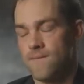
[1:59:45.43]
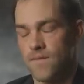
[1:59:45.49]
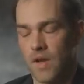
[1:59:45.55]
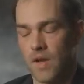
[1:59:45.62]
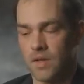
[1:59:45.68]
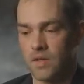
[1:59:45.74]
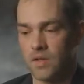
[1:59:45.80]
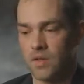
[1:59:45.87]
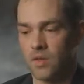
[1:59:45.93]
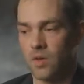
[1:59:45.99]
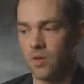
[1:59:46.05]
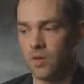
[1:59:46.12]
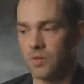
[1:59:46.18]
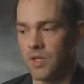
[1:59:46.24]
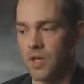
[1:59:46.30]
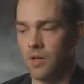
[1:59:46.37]
take you to your
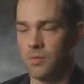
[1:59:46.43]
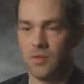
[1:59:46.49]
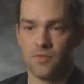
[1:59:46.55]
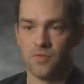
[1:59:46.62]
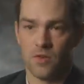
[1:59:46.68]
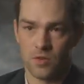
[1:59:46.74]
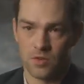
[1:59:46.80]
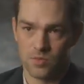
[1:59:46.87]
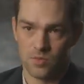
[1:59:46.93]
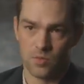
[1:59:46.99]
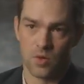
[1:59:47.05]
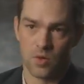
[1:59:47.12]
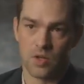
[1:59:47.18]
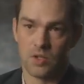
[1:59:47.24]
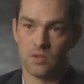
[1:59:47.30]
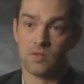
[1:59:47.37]
hotel, but first
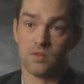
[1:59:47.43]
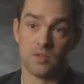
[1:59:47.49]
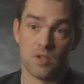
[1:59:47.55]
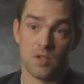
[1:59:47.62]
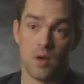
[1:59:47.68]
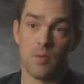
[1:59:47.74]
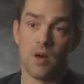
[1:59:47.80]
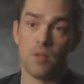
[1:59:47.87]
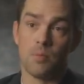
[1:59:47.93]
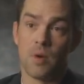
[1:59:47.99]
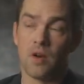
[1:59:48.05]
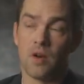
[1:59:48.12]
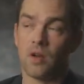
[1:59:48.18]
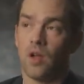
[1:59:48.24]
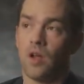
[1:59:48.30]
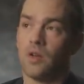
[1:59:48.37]
we're going to stop by the
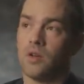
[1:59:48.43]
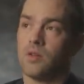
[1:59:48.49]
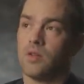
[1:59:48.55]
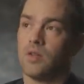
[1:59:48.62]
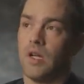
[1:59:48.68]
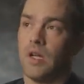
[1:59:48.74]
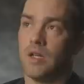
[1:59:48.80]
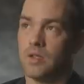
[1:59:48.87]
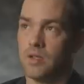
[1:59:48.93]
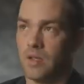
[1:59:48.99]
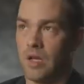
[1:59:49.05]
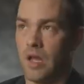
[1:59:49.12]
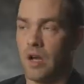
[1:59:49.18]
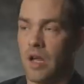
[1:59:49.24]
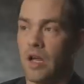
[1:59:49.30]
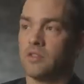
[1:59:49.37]
Pentagon,
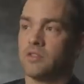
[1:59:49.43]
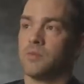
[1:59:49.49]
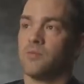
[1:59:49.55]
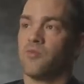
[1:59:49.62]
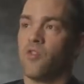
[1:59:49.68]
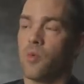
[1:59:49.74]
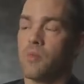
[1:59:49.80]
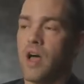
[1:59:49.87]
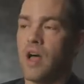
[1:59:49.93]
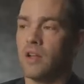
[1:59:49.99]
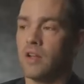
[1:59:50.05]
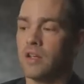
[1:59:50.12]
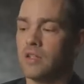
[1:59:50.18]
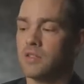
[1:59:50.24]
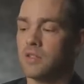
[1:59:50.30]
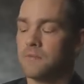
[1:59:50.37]
knock out some
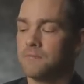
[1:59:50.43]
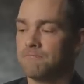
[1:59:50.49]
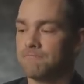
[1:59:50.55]
formalities.